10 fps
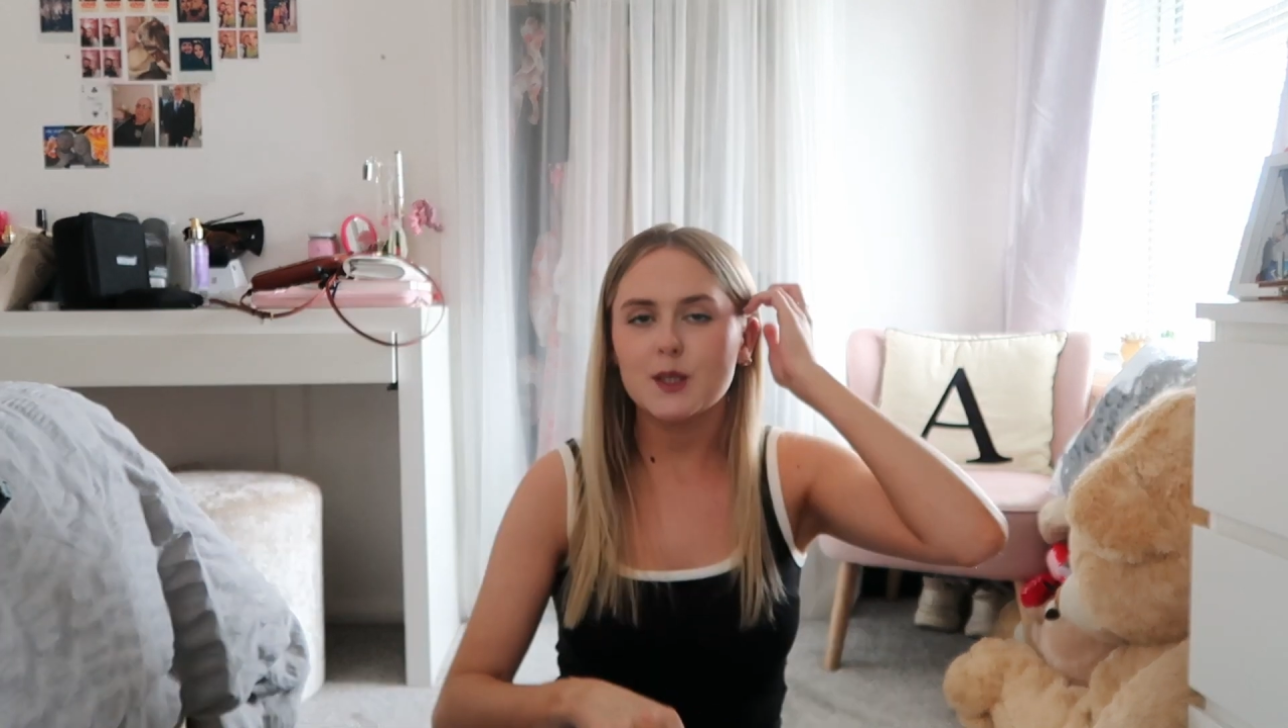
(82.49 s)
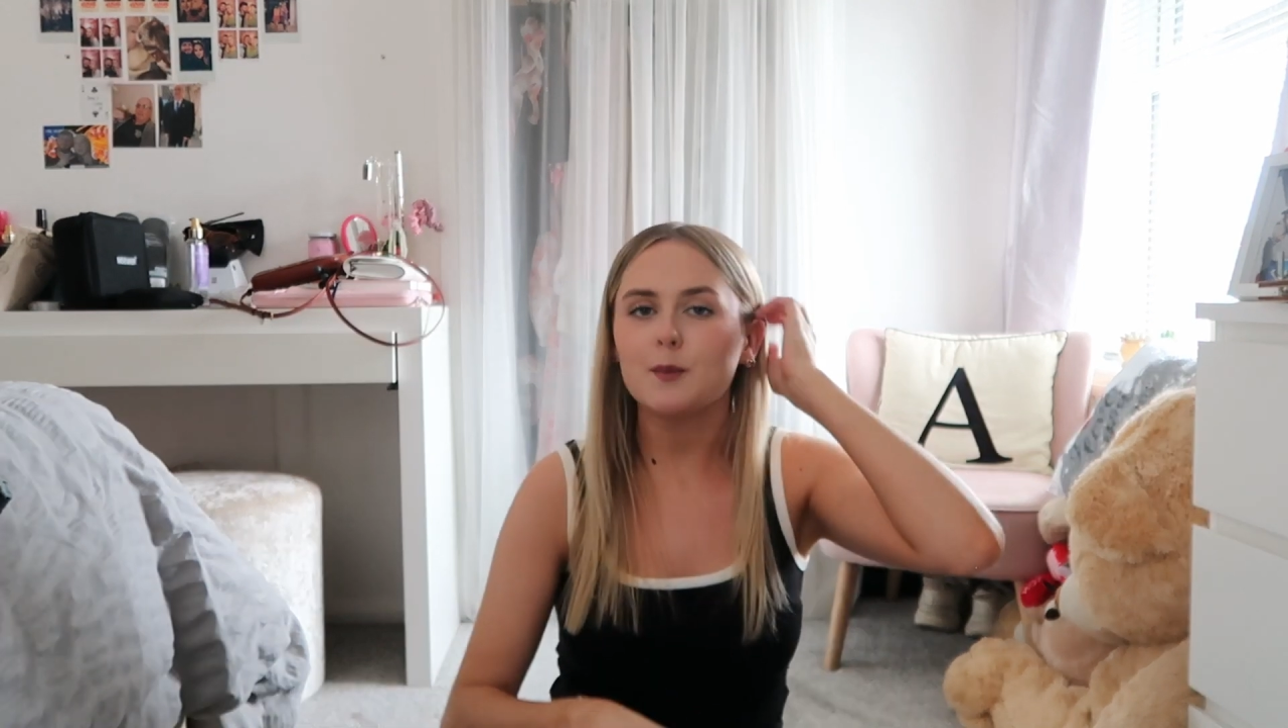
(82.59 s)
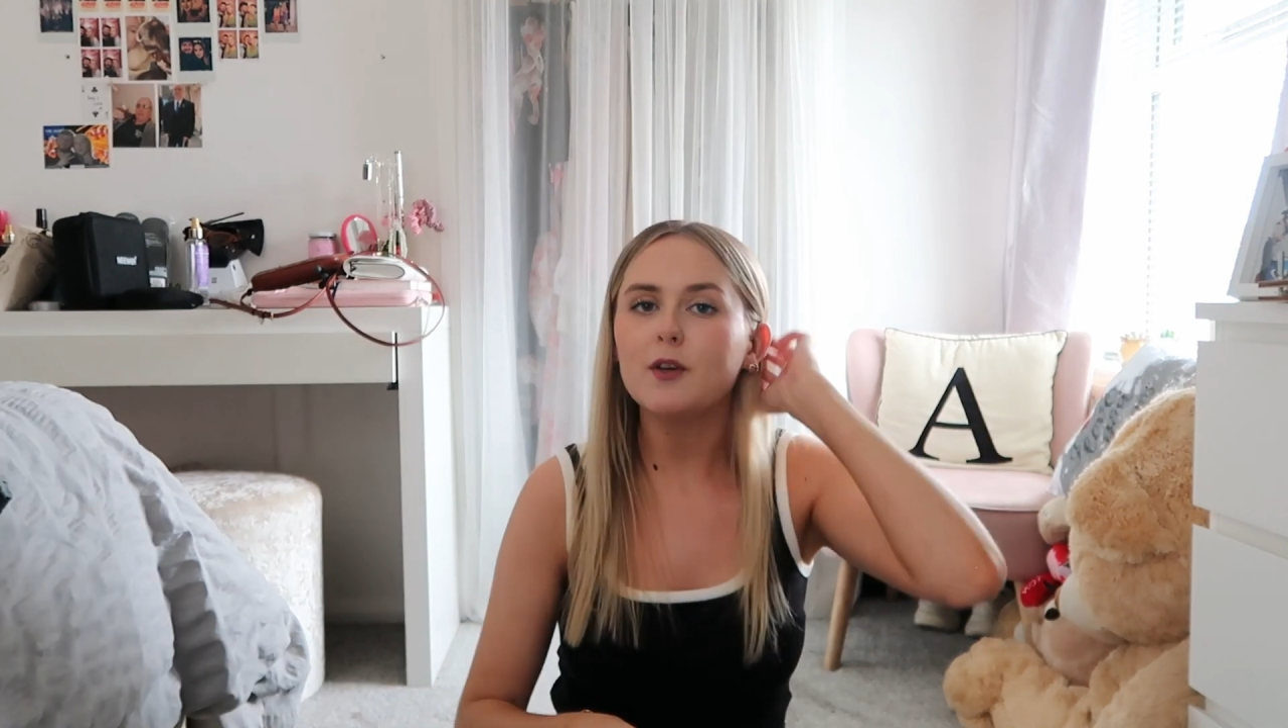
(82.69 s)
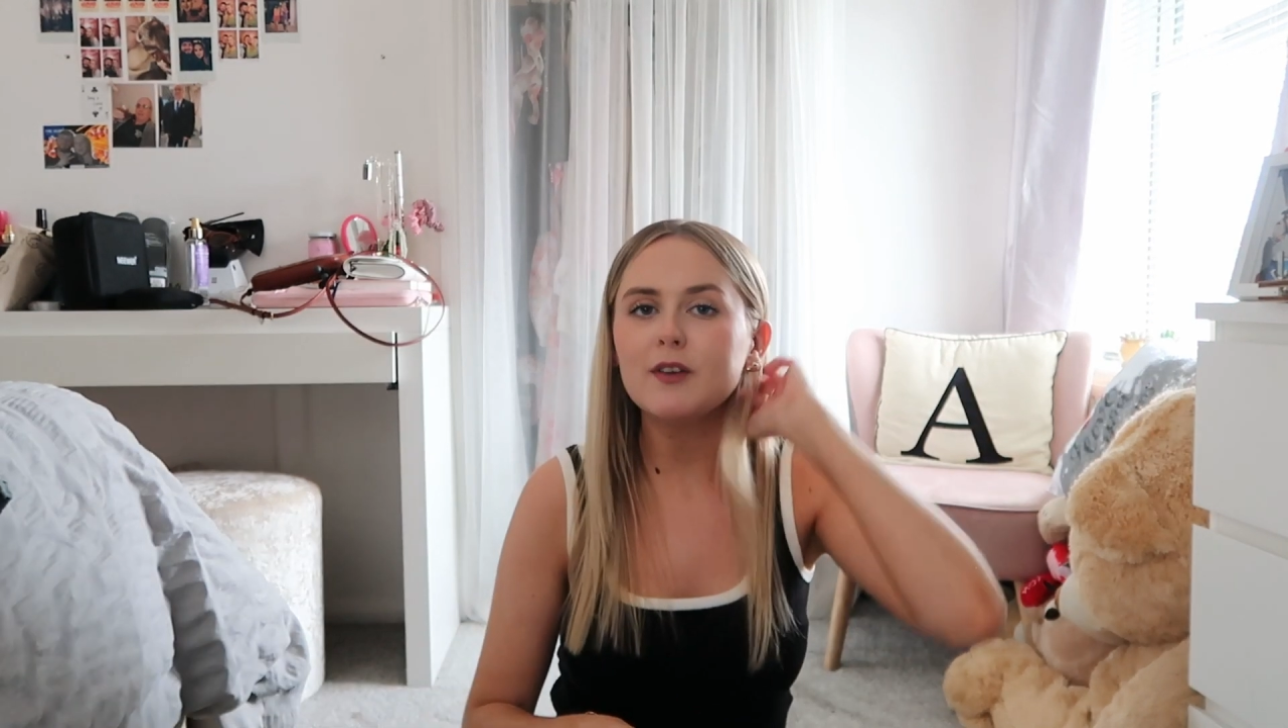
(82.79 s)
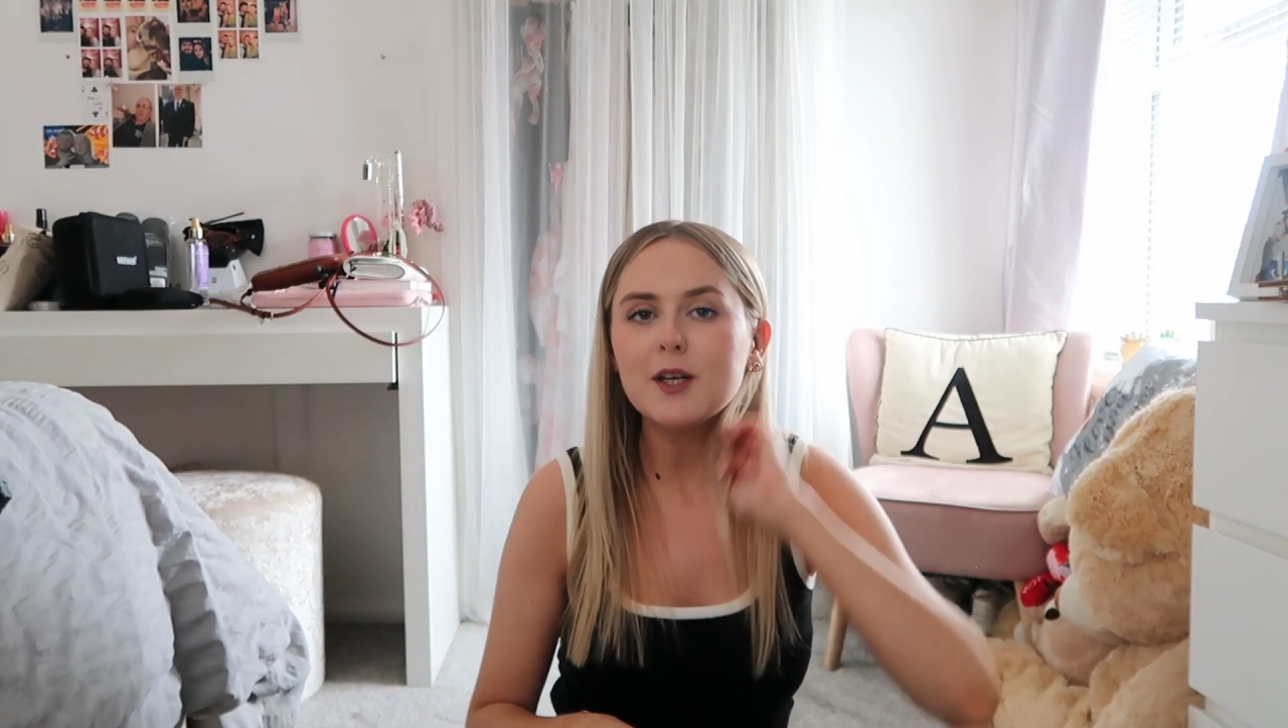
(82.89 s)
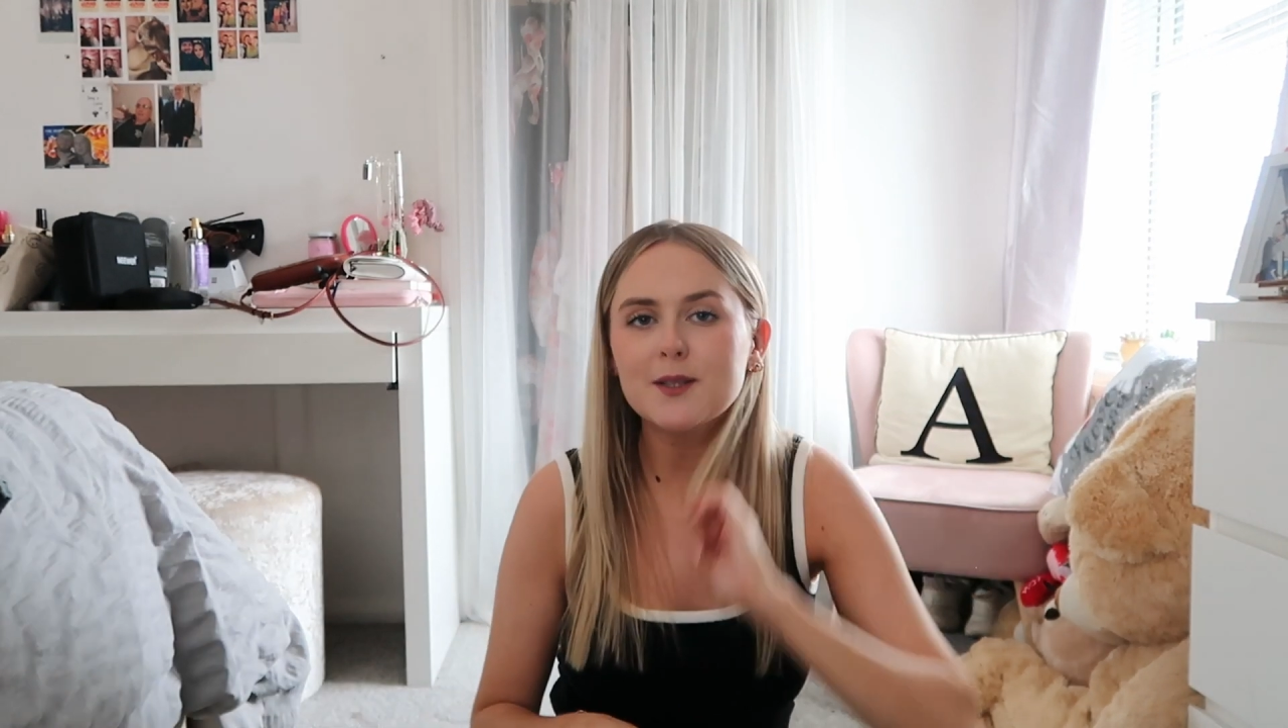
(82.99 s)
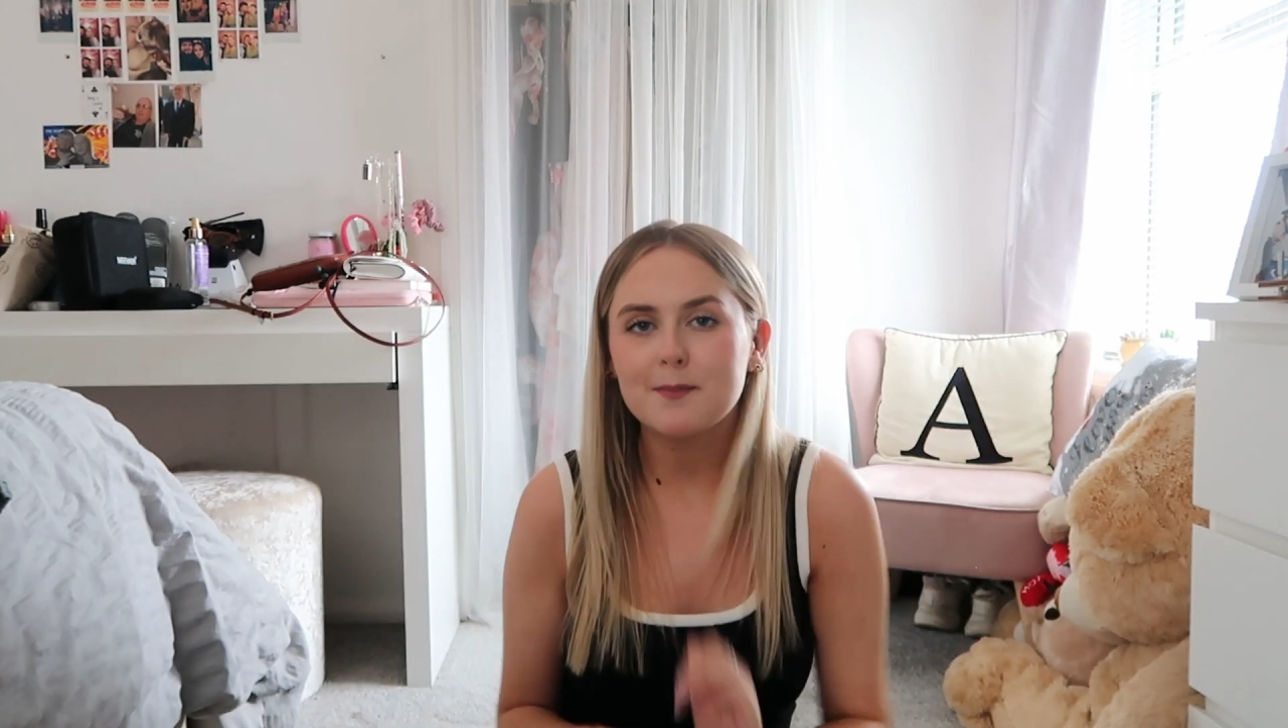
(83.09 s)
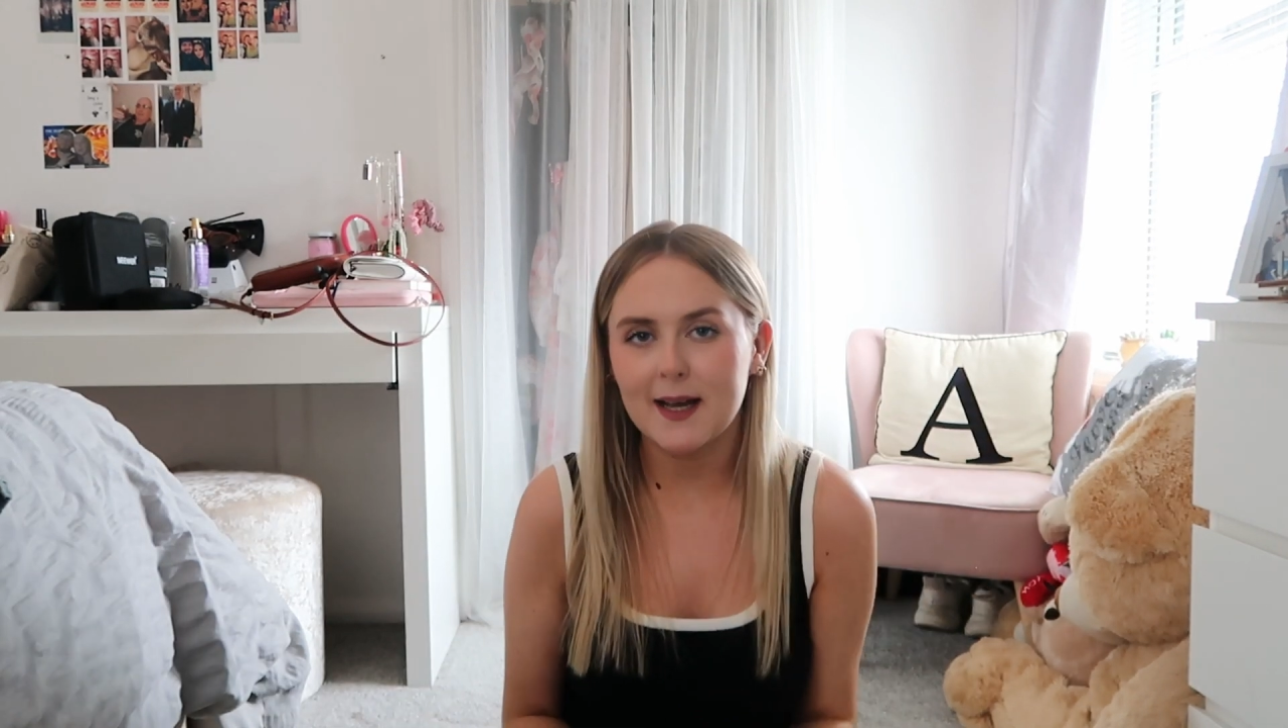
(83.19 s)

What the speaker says: So moving on to